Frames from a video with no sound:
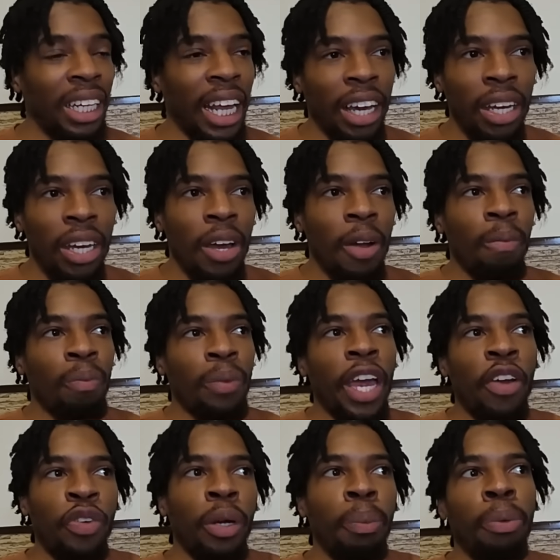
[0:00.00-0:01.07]
Like,
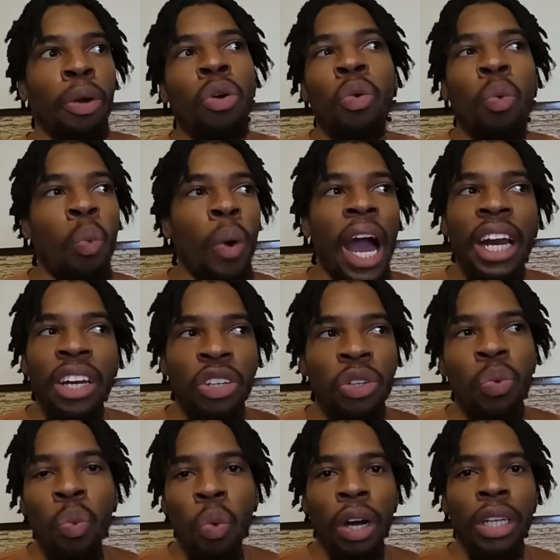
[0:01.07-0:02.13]
if you're broke, why do you
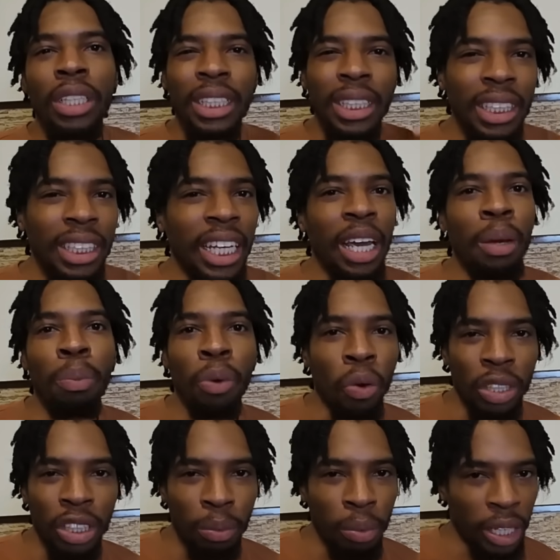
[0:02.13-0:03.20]
want to stay
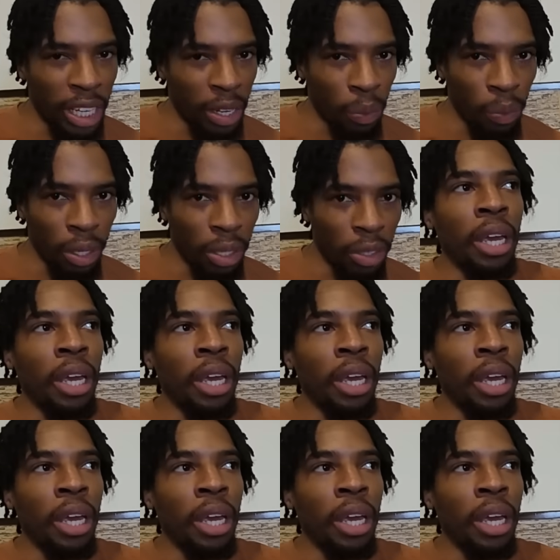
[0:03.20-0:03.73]
broke to begin with?